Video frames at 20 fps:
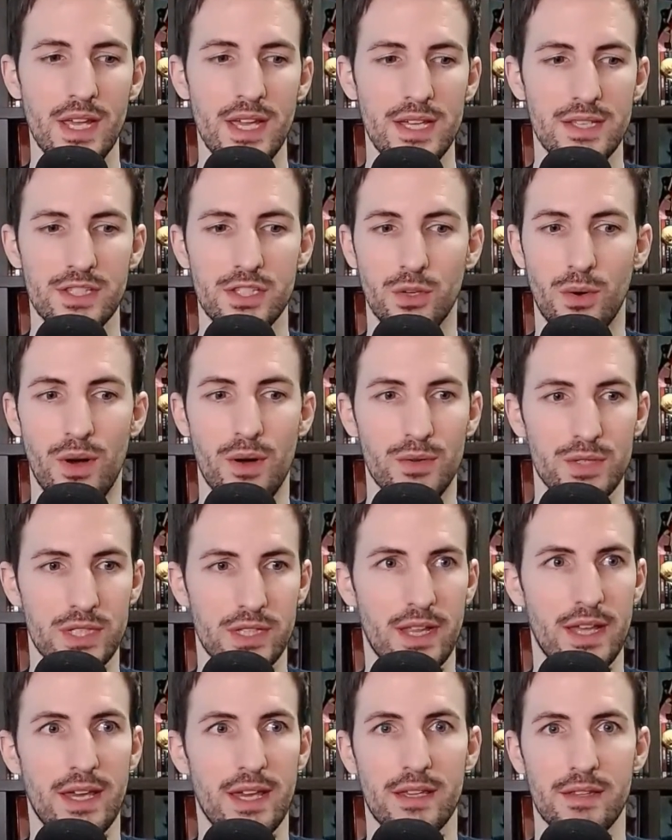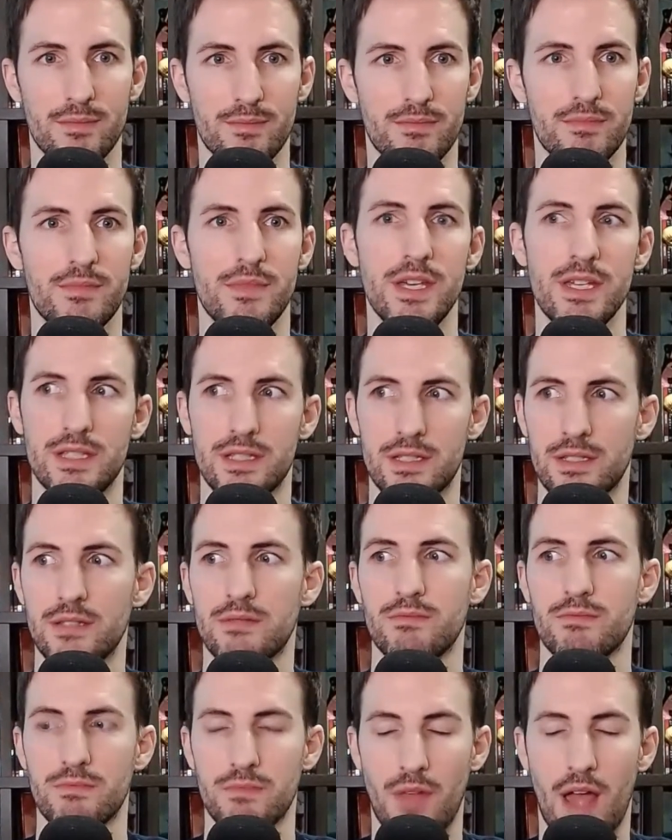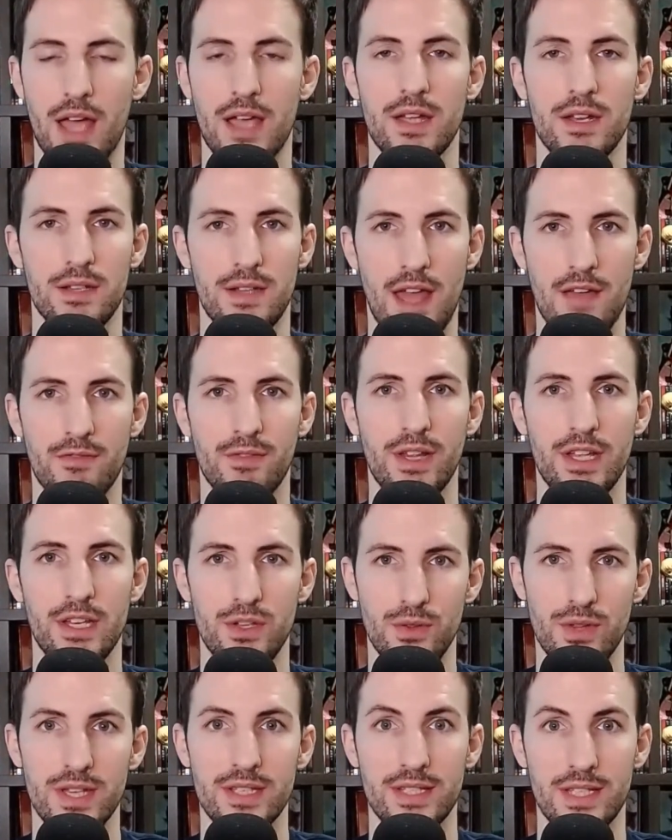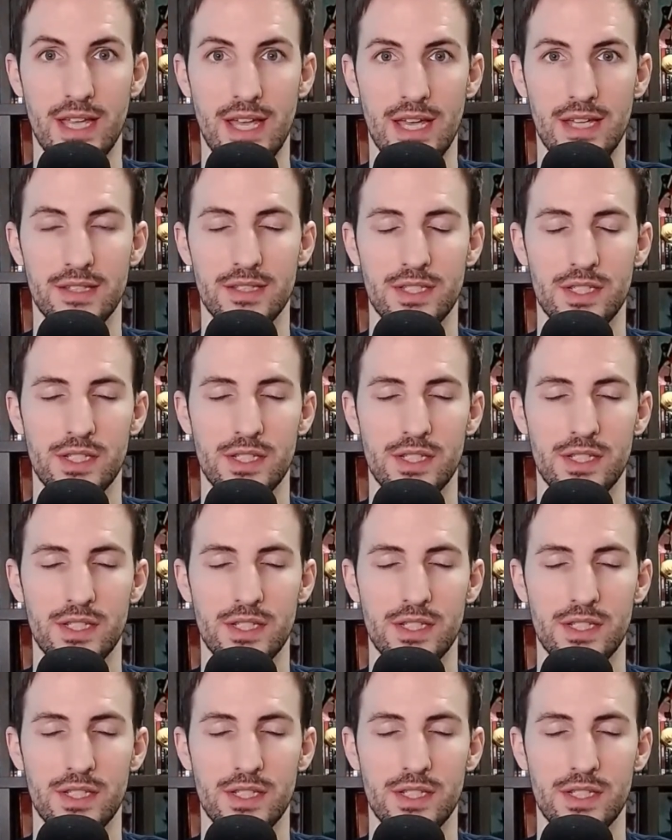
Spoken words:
And so I was like, I could definitely do this again.